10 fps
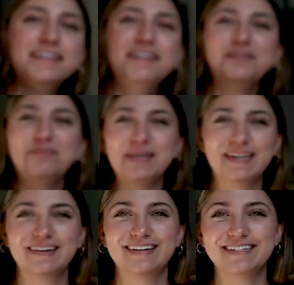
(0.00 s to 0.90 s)
It'll be
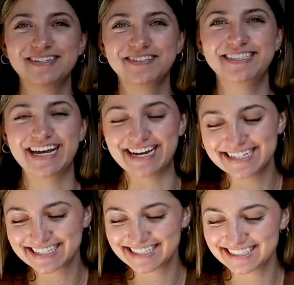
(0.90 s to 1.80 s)
here in two
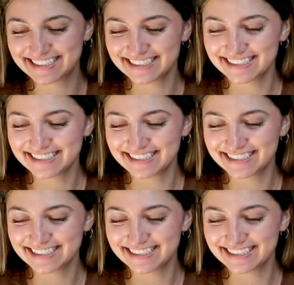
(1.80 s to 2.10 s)
days.